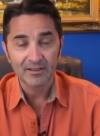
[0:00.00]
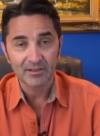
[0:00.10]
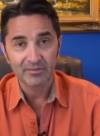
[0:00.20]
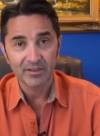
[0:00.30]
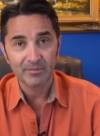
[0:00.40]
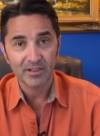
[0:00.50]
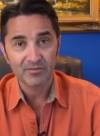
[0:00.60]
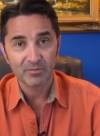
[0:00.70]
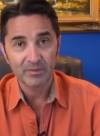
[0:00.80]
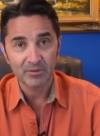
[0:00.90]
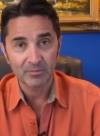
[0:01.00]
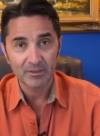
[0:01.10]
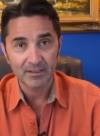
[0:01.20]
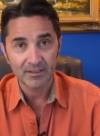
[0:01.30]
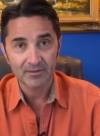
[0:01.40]
Thank you very much for being with
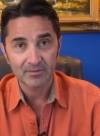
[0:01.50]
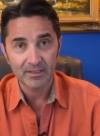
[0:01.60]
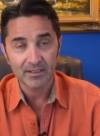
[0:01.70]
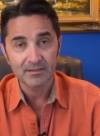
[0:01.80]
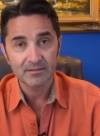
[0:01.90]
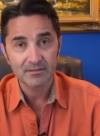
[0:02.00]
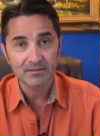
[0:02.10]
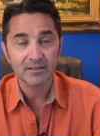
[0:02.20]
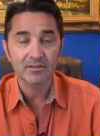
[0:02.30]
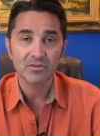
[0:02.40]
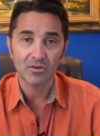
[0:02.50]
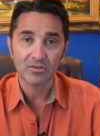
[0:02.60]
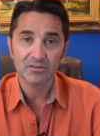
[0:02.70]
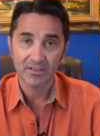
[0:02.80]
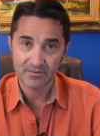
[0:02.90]
me again today. Stay
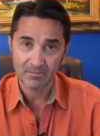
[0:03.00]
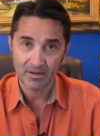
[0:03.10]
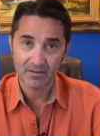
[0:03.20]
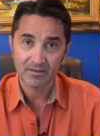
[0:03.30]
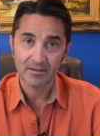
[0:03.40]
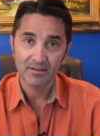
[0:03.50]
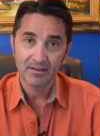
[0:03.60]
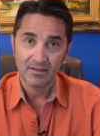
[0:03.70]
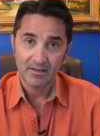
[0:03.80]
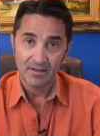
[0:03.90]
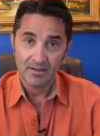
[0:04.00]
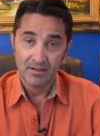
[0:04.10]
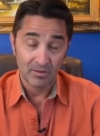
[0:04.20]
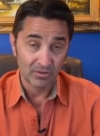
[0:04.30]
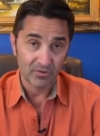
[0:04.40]
strong, stay smart,
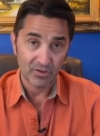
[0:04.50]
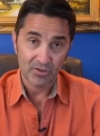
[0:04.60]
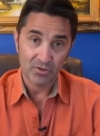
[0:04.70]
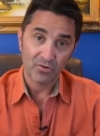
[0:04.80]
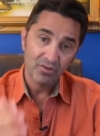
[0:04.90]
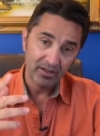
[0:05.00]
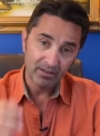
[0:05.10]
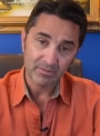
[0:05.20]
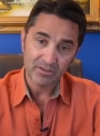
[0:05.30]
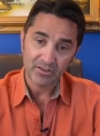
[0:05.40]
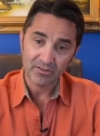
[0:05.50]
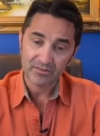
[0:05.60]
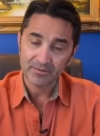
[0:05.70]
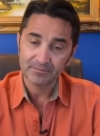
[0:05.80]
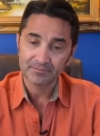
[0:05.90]
look for the truth, and be
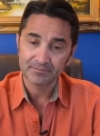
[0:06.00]
just.